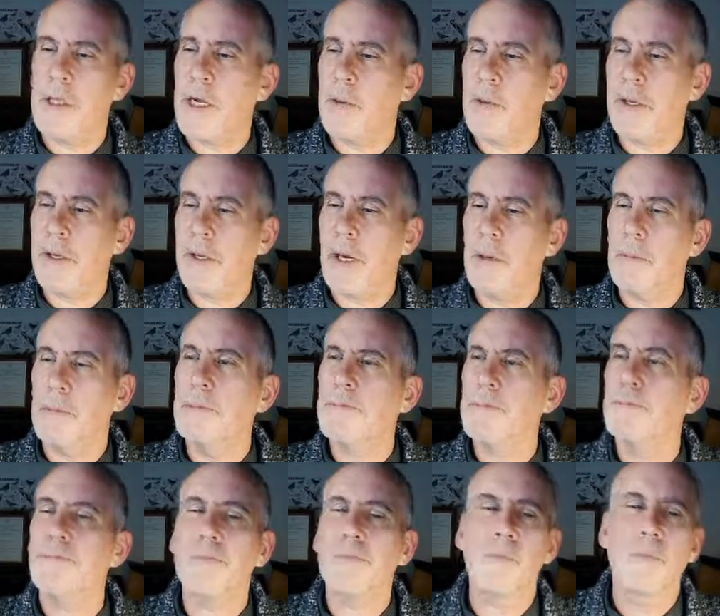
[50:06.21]
There we
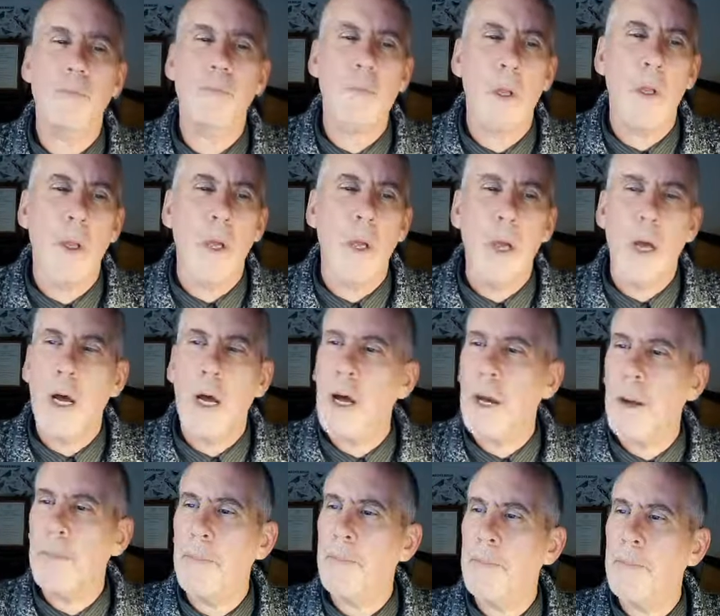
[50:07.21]
go.
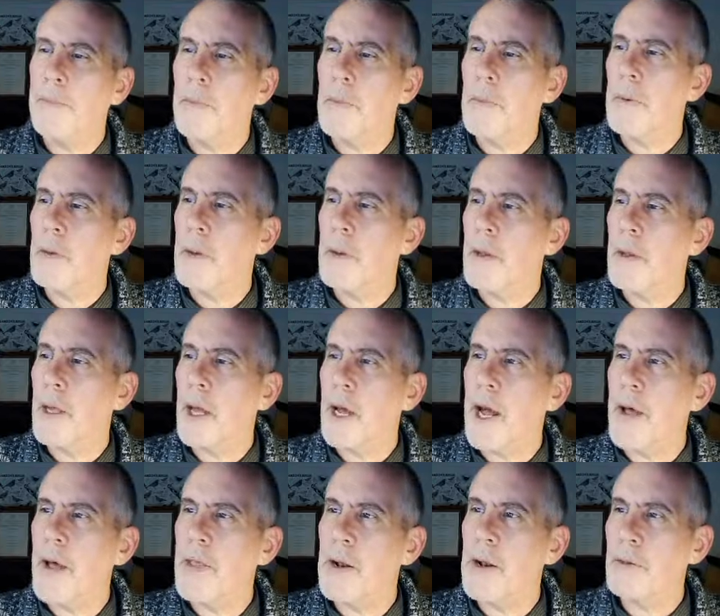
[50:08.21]
Um,
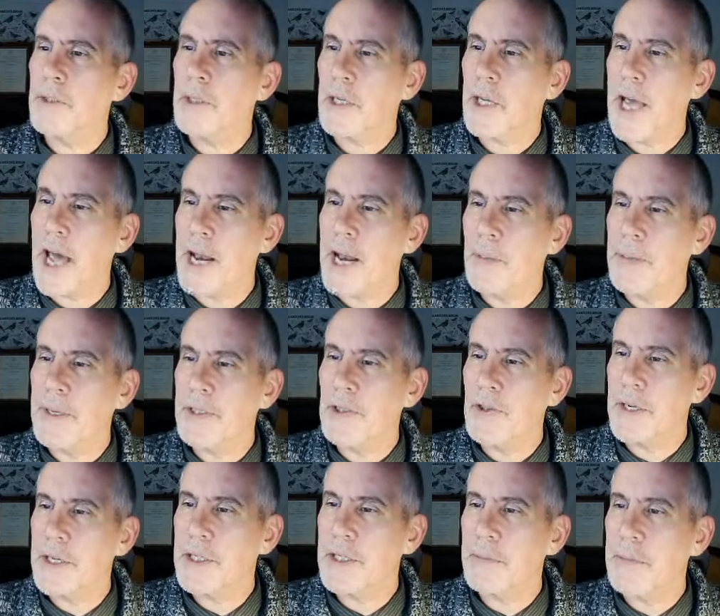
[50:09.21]
and then onto the canopy
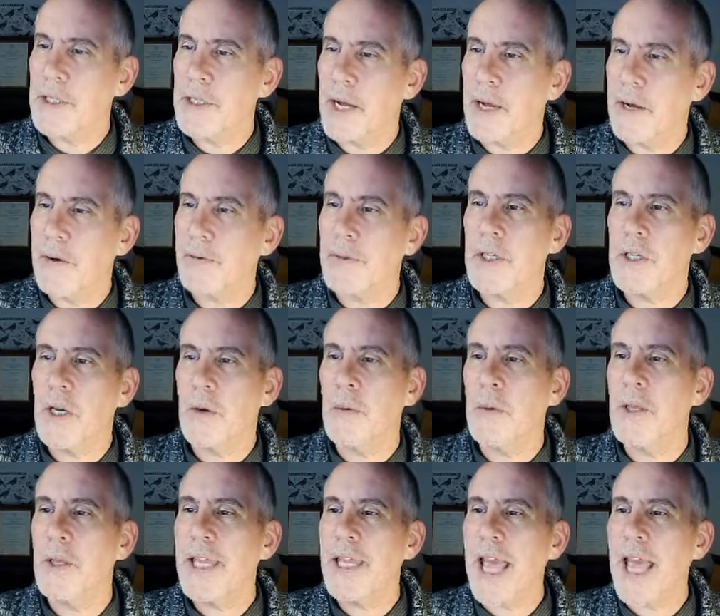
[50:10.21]
trees themselves. So
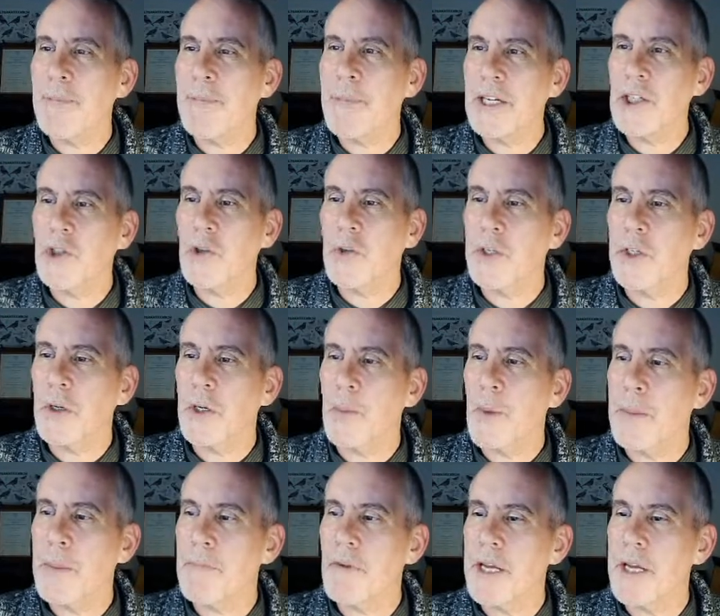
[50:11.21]
get make sure you've got your
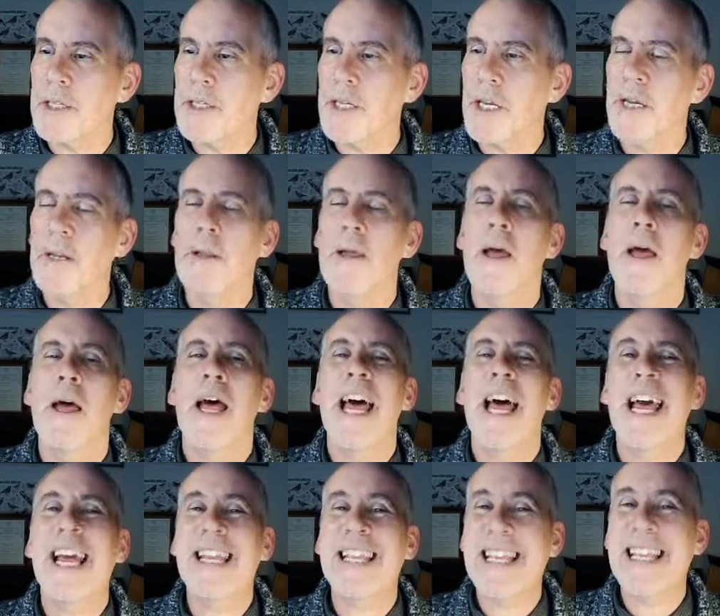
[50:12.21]
windbreaks in.
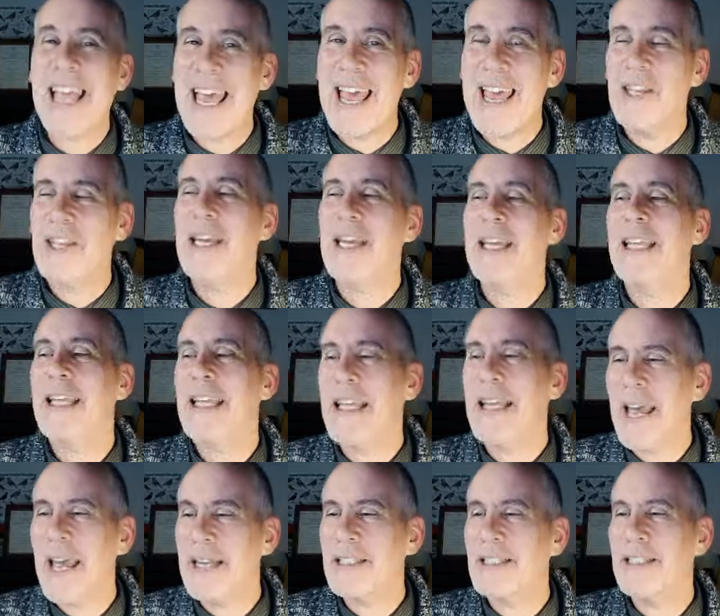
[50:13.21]
Again,
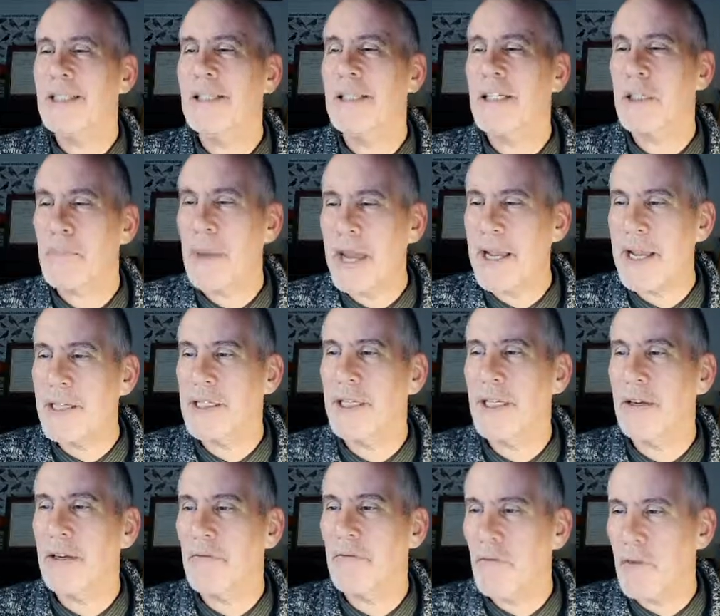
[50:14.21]
get the
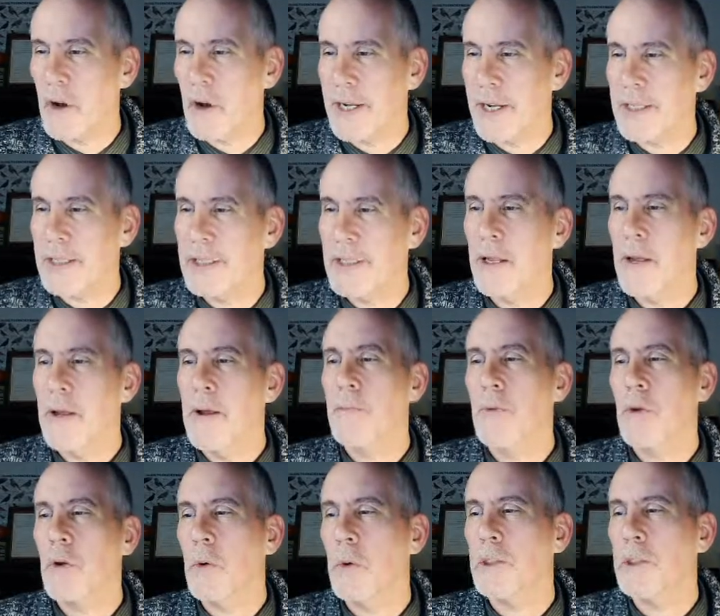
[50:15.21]
spacing right.
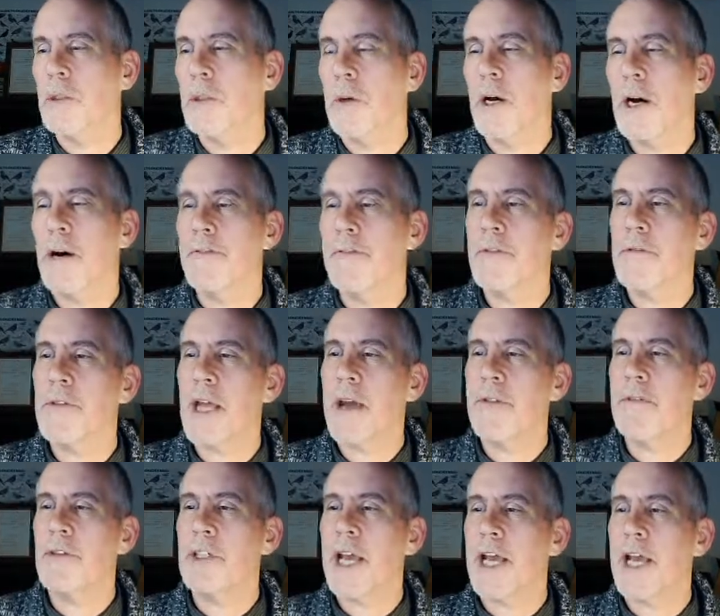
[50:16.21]
Quarter to a half of the
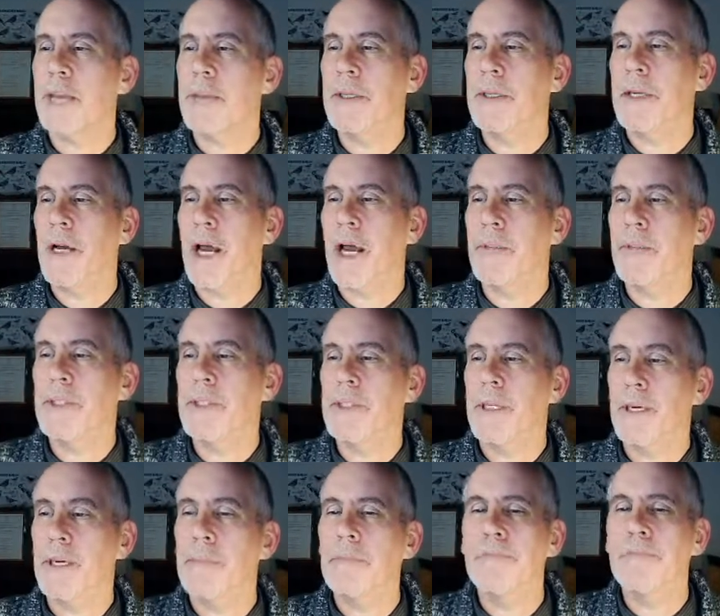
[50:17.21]
average canopy
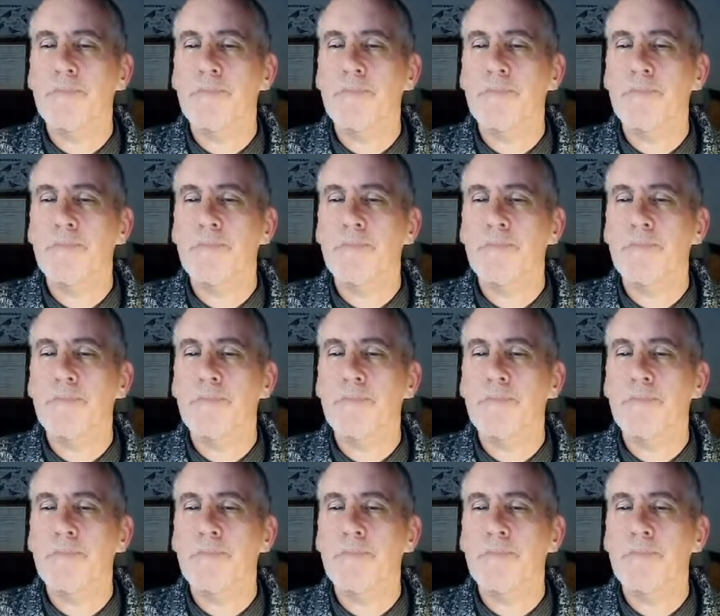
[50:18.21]
diameter.